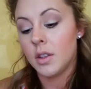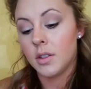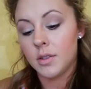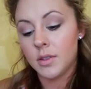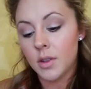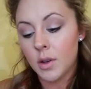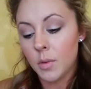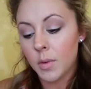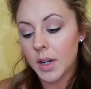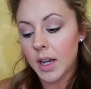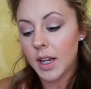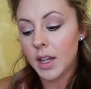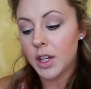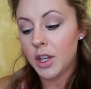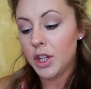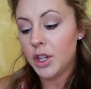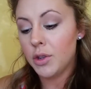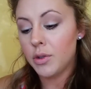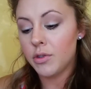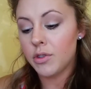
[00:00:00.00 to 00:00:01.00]
So what I
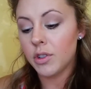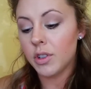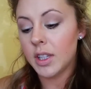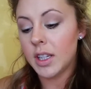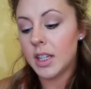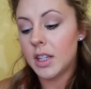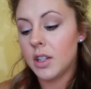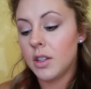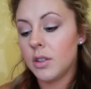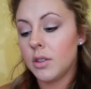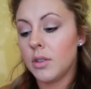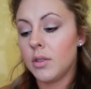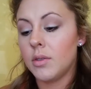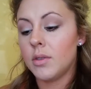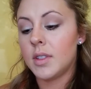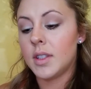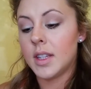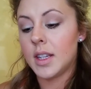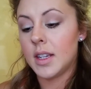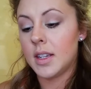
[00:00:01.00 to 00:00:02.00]
usually
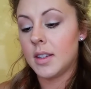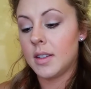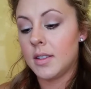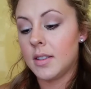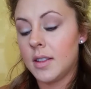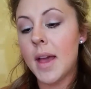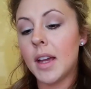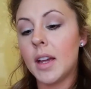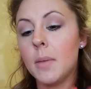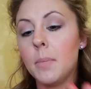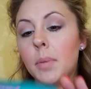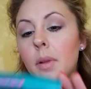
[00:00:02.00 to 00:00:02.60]
use is Mega